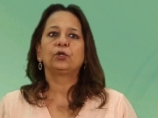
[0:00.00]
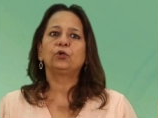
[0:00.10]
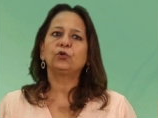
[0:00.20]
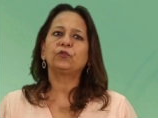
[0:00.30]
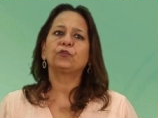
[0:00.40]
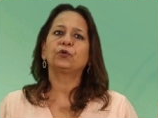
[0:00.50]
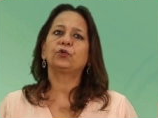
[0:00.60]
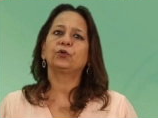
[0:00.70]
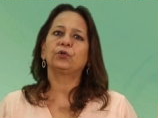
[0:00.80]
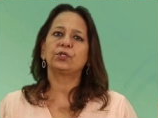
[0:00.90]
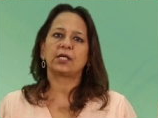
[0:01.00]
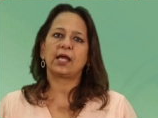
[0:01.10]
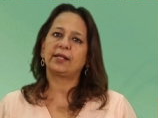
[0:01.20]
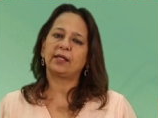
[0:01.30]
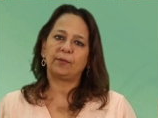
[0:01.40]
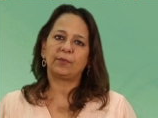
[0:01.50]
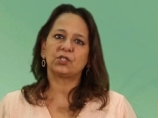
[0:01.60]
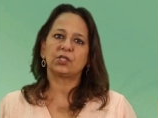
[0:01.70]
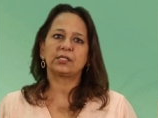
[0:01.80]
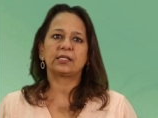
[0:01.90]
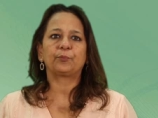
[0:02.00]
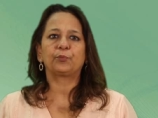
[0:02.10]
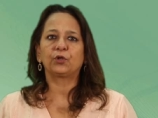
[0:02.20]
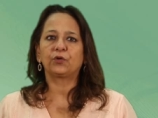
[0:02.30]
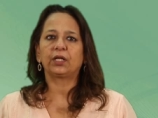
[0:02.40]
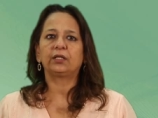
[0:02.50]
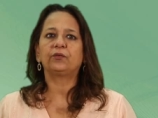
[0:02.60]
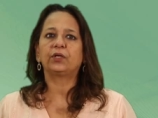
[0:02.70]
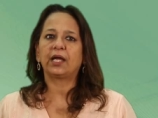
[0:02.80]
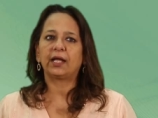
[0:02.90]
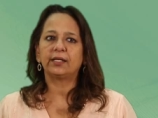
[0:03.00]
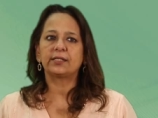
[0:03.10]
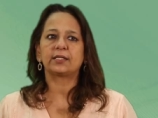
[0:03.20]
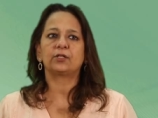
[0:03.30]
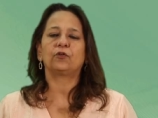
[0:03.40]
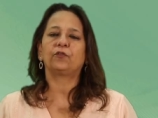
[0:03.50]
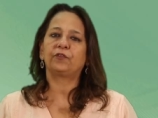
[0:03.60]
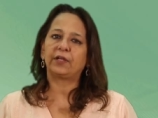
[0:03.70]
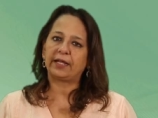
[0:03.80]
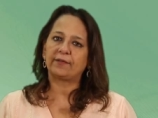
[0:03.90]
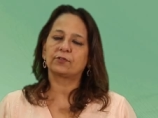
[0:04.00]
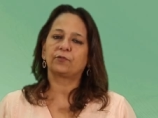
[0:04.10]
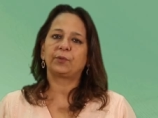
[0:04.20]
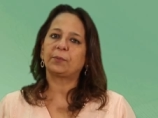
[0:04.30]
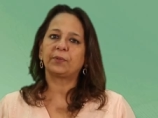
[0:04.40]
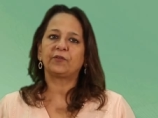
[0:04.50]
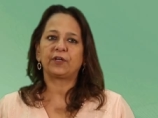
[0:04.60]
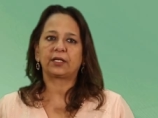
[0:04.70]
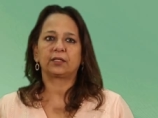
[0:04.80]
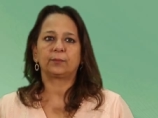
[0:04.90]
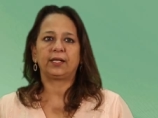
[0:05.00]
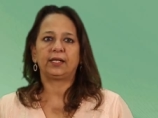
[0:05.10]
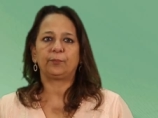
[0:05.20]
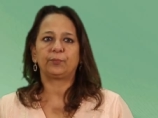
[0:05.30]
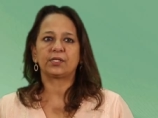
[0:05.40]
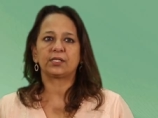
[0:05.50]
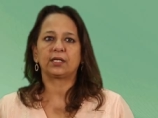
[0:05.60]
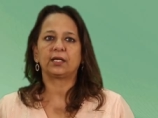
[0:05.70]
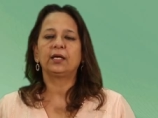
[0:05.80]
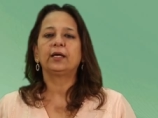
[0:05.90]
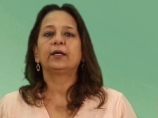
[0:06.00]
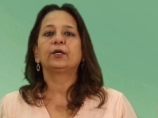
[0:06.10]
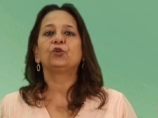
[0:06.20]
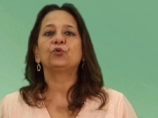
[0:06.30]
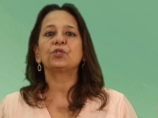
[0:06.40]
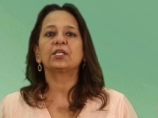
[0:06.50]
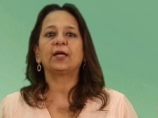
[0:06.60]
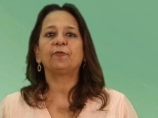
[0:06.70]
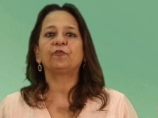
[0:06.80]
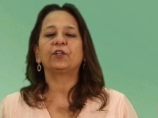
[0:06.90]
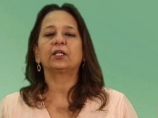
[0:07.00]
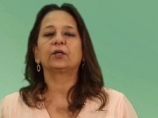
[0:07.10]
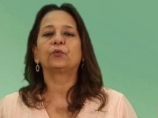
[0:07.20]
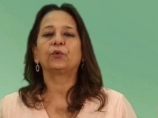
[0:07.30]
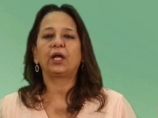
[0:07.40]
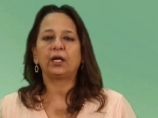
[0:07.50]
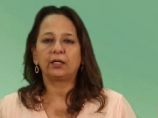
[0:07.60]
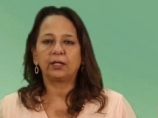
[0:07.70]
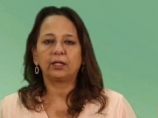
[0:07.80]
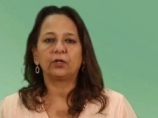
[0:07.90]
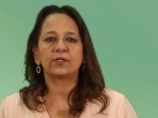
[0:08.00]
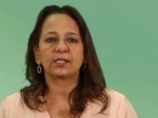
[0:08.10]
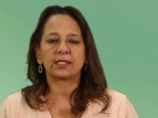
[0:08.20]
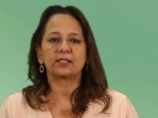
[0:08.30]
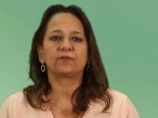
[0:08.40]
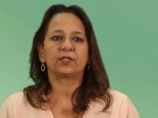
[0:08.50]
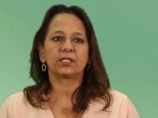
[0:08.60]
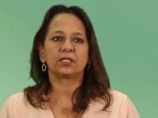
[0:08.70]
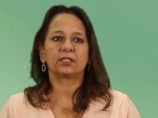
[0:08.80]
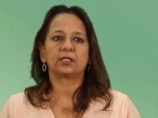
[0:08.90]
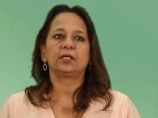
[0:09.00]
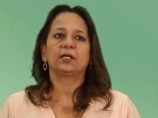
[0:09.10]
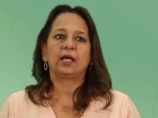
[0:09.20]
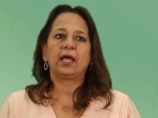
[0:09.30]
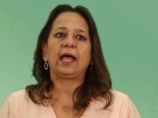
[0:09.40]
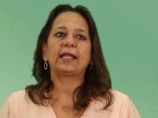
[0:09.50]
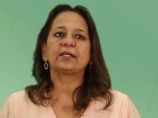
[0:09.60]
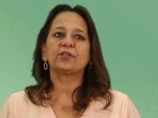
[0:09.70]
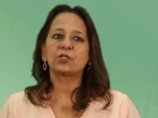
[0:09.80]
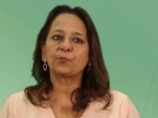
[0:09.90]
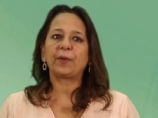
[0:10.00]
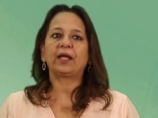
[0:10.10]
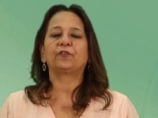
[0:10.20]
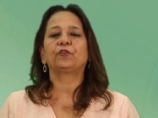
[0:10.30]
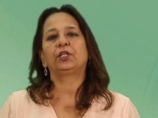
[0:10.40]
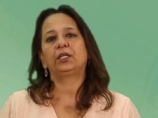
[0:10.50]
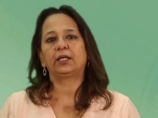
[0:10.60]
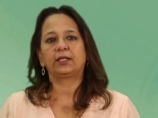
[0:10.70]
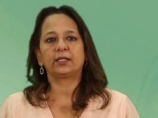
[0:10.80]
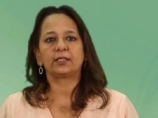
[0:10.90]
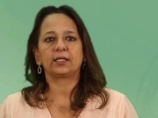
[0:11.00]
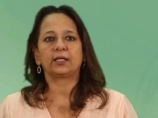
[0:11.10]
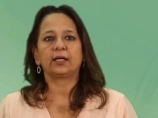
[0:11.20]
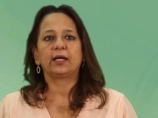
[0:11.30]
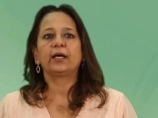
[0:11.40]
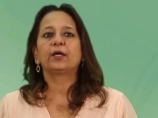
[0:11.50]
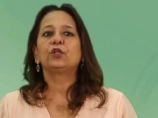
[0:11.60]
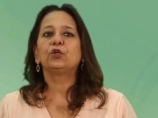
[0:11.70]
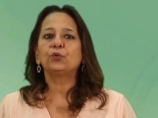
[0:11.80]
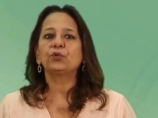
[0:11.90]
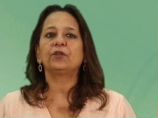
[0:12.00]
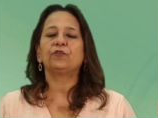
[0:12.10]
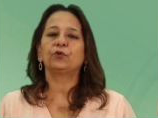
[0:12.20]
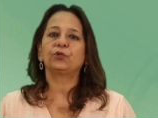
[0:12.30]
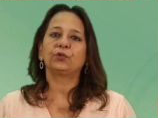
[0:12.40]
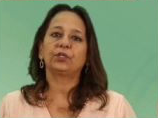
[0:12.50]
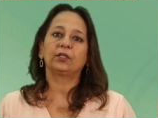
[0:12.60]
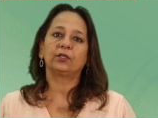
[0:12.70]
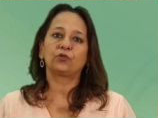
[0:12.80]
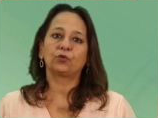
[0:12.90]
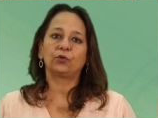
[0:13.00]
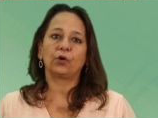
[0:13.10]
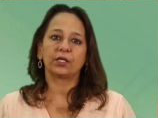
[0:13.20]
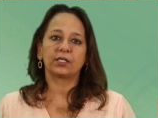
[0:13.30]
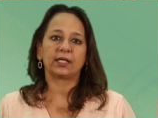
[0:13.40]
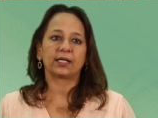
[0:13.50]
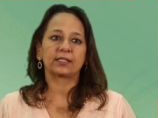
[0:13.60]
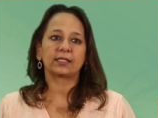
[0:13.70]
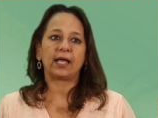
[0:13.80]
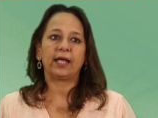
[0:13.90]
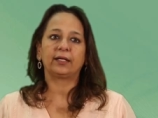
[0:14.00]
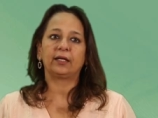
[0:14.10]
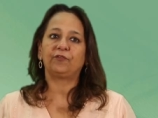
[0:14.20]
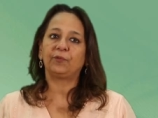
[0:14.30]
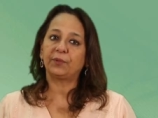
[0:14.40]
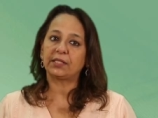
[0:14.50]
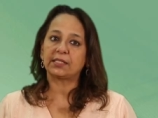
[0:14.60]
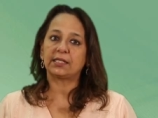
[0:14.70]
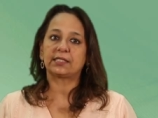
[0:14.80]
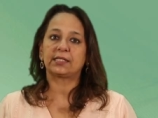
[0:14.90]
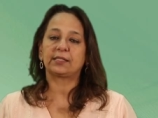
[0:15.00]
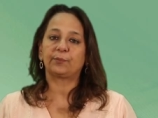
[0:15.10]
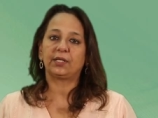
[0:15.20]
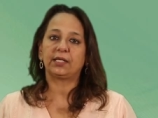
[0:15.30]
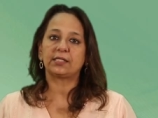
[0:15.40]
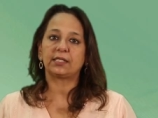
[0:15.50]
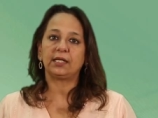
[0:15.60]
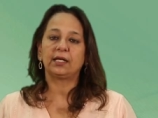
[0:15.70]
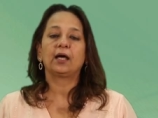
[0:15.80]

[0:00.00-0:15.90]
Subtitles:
Use photos and images that portray the reality of lives of people affected by leprosy. Use them with a great deal of sensitivity and respect for the dignity. Use the photos in the true context, and if a person has disability,